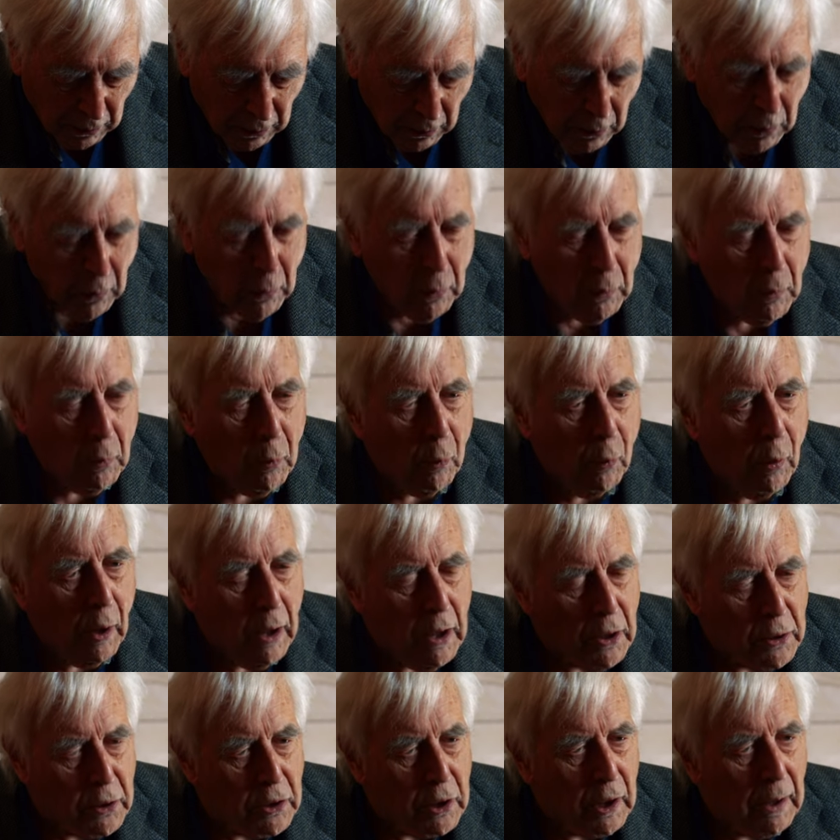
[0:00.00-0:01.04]
who
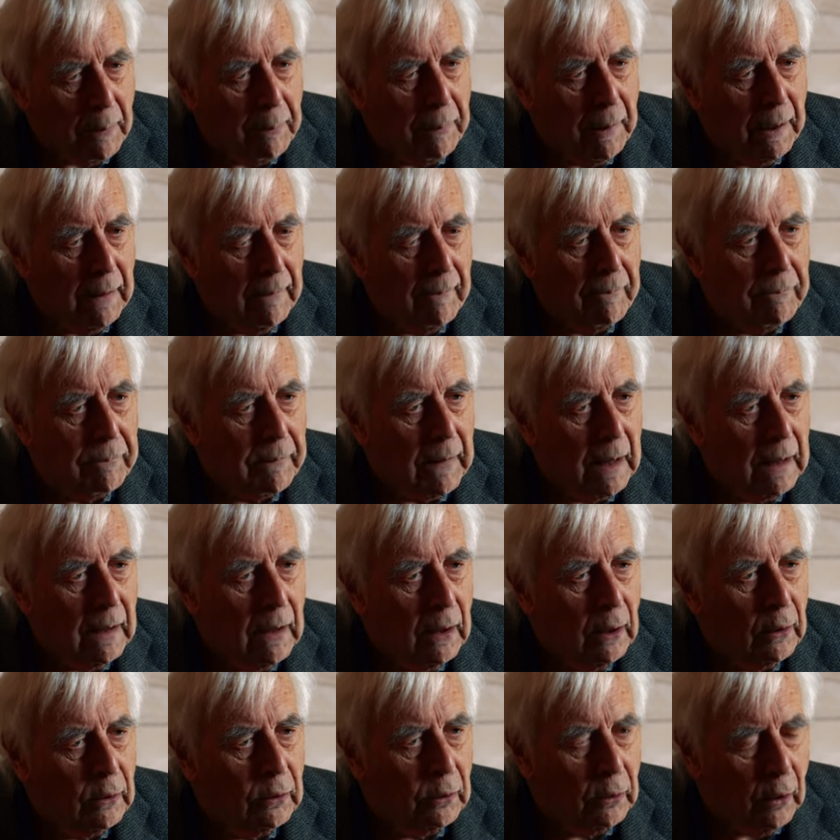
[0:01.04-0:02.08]
worship
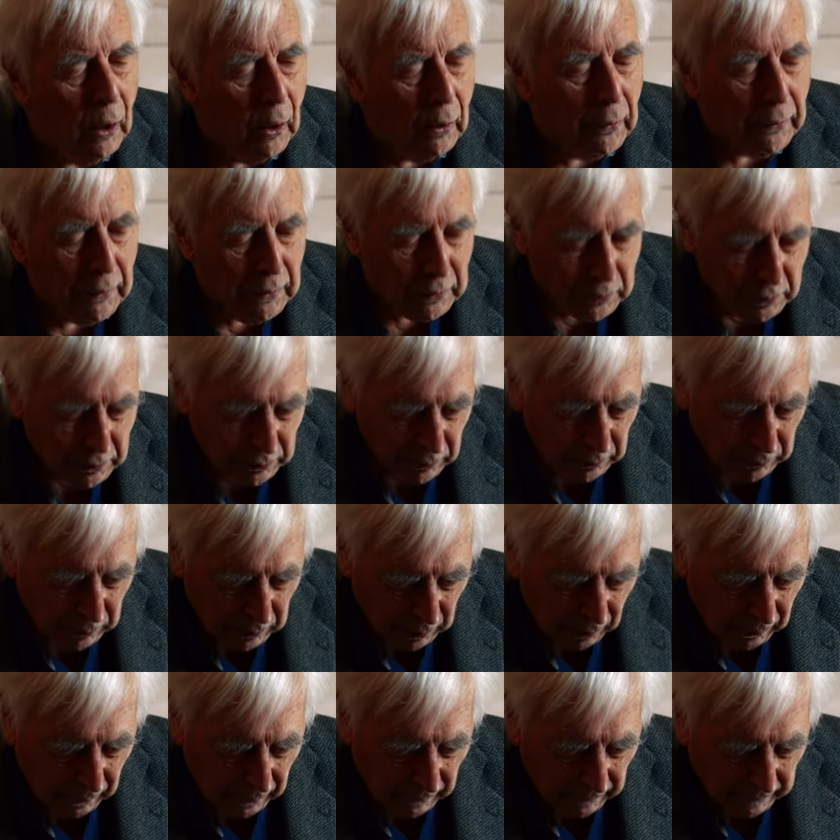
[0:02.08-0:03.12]
not the true
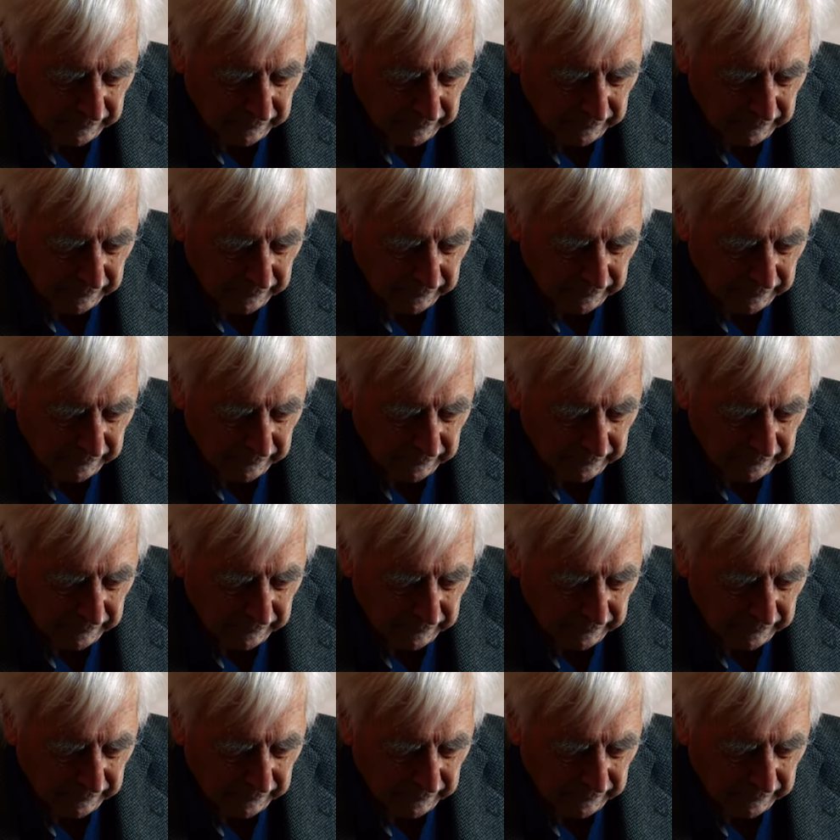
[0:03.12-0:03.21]
God,